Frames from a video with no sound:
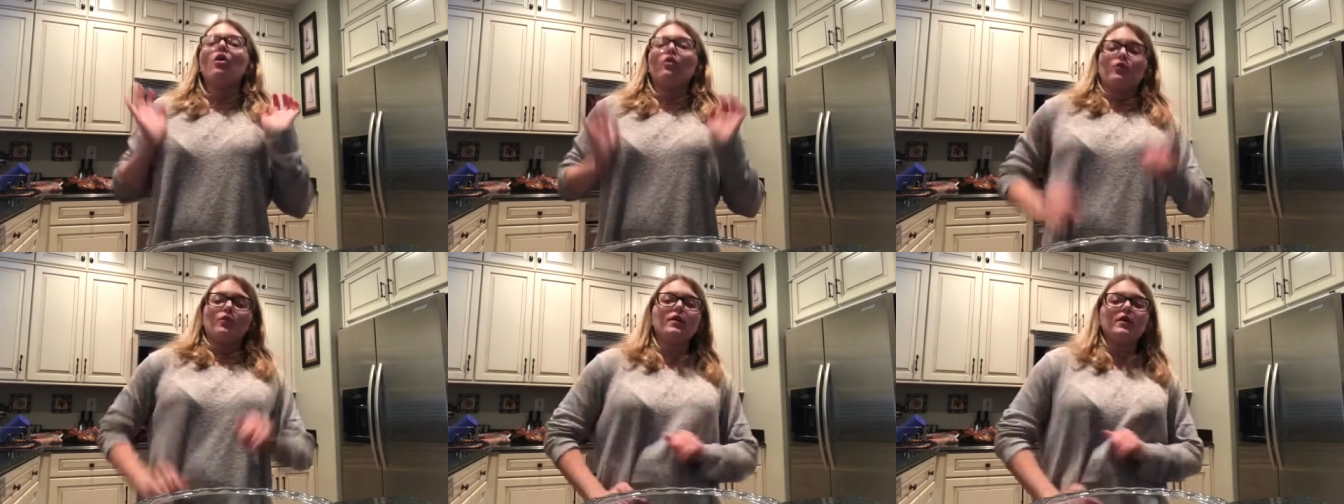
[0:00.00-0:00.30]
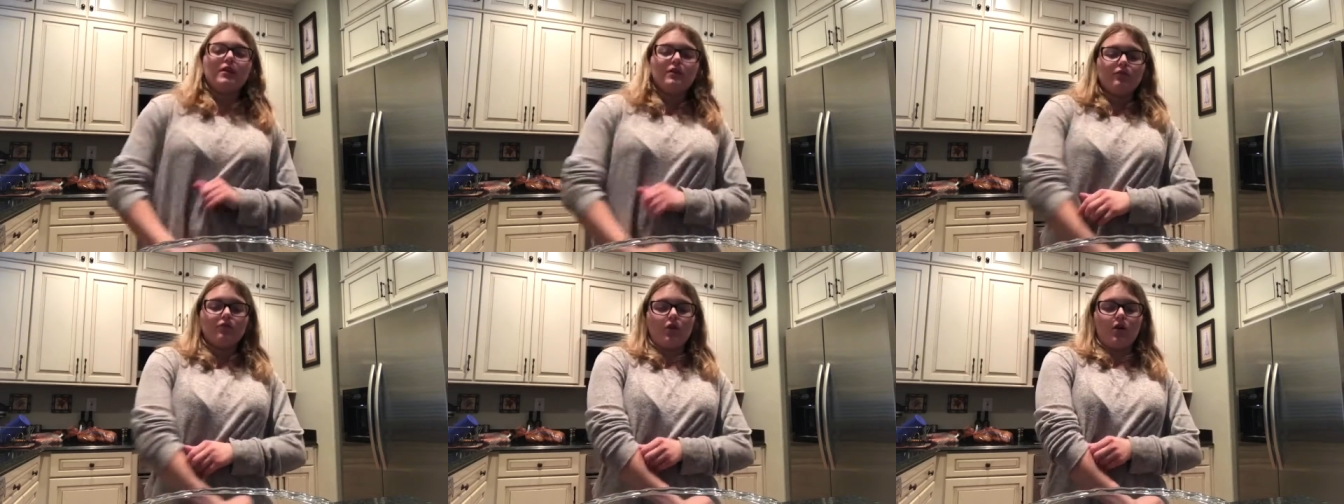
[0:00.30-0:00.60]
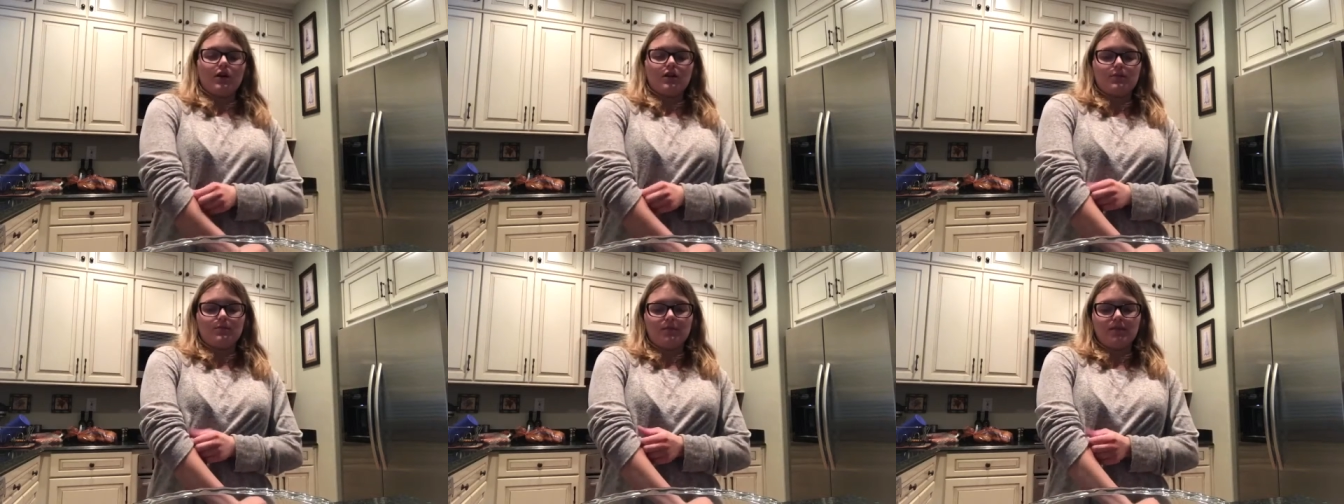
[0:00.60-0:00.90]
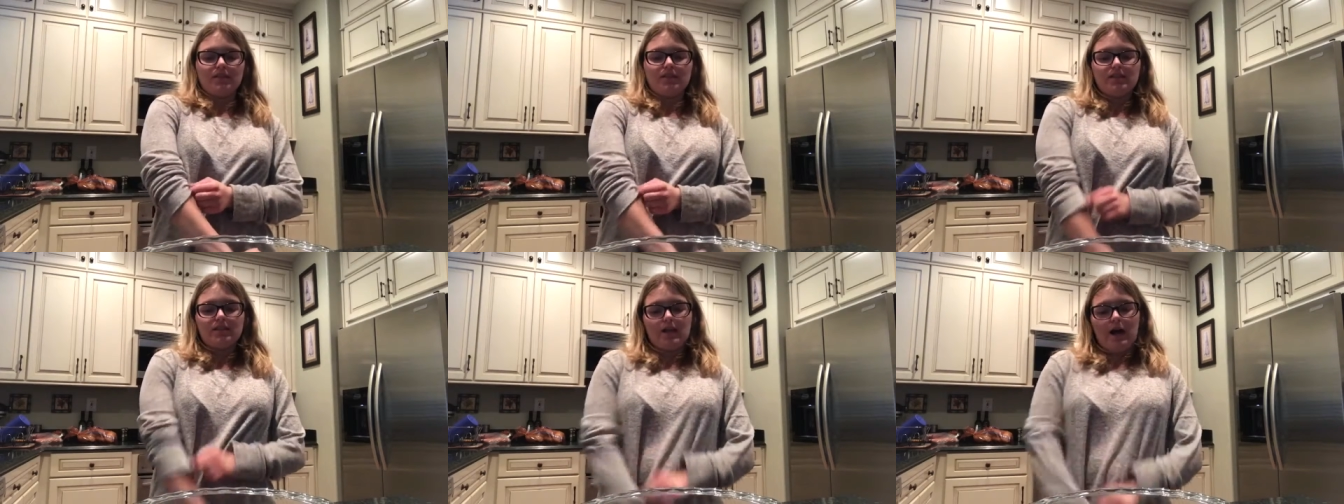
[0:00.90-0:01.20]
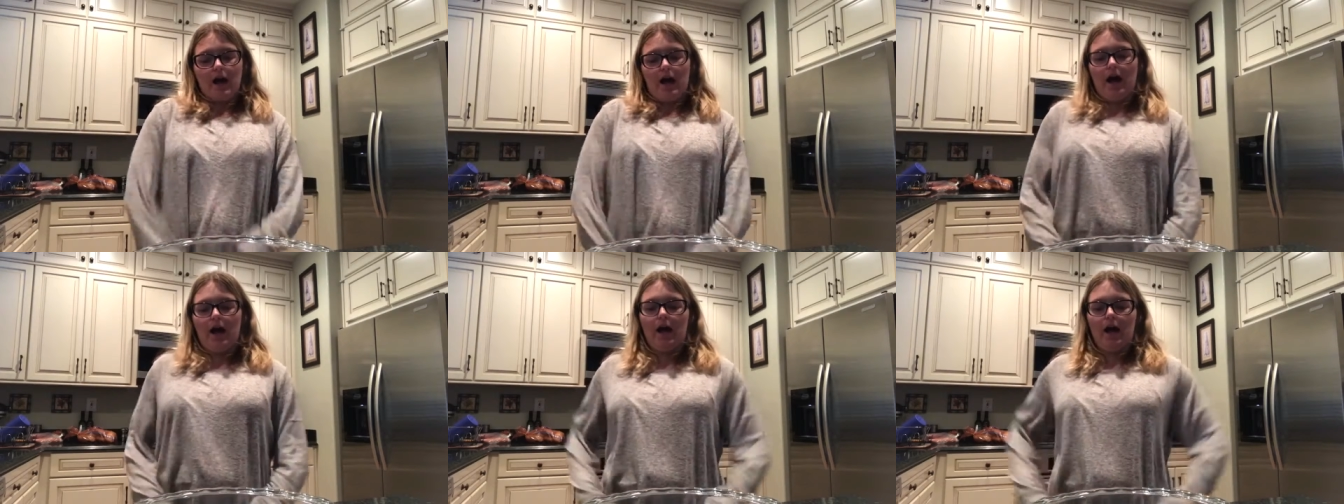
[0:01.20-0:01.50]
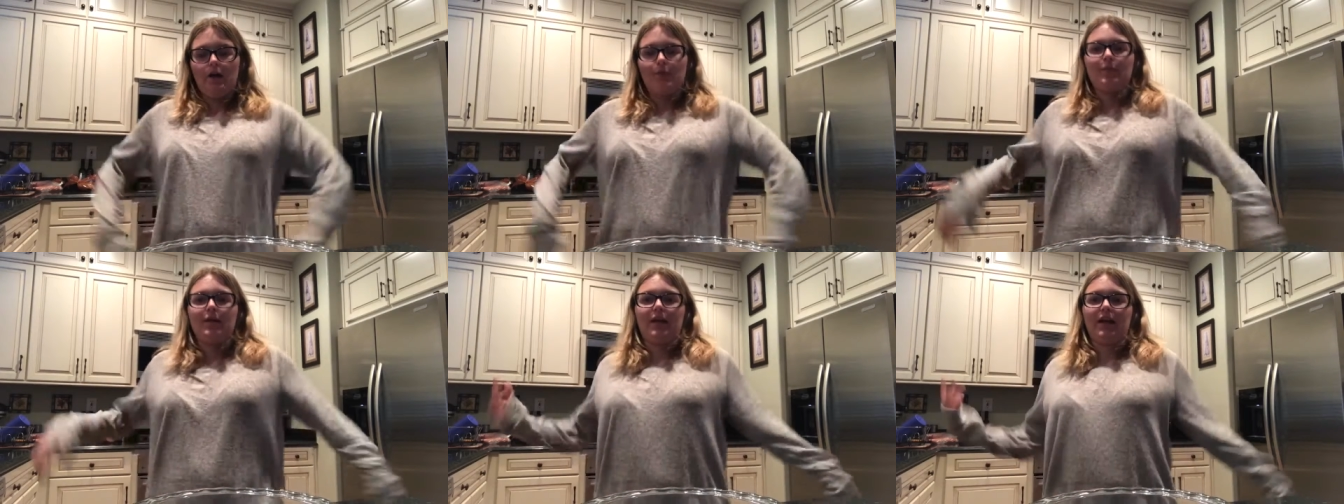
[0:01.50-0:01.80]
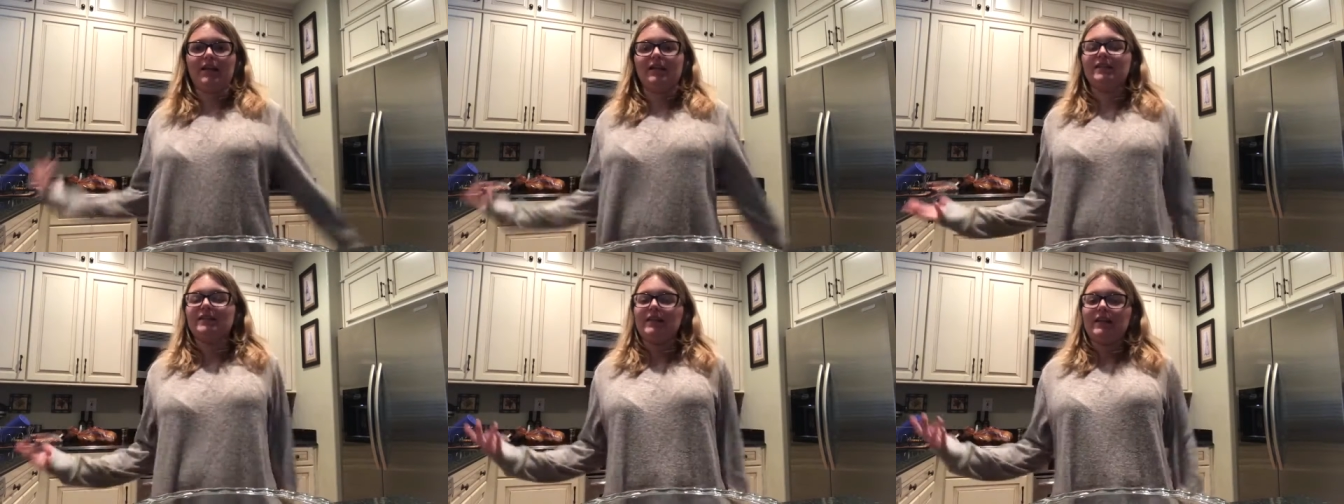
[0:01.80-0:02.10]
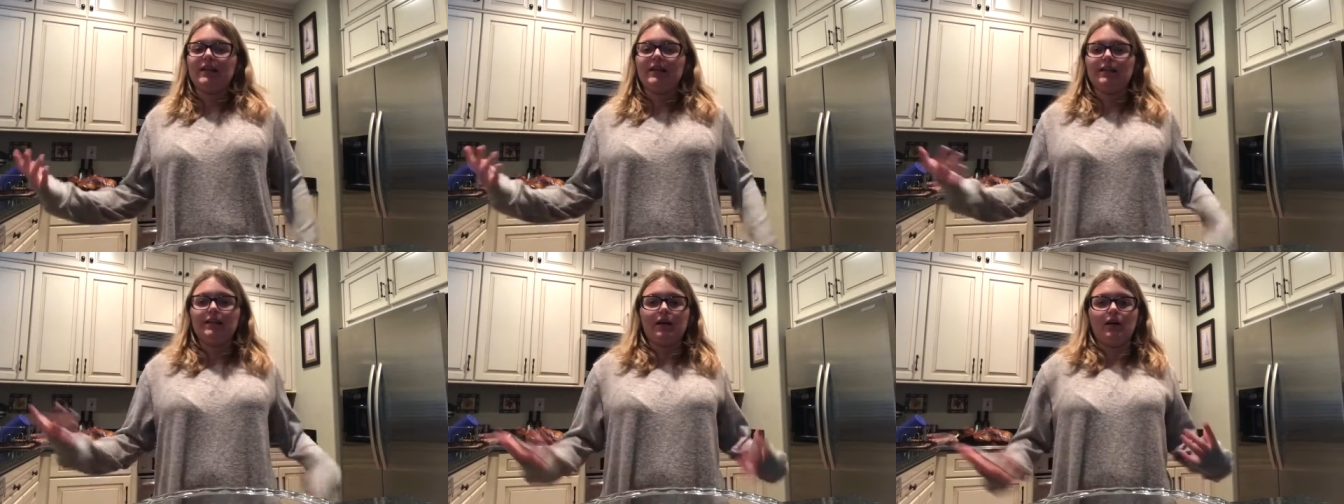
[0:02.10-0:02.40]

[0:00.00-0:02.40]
3 of Vlogmas, and I decided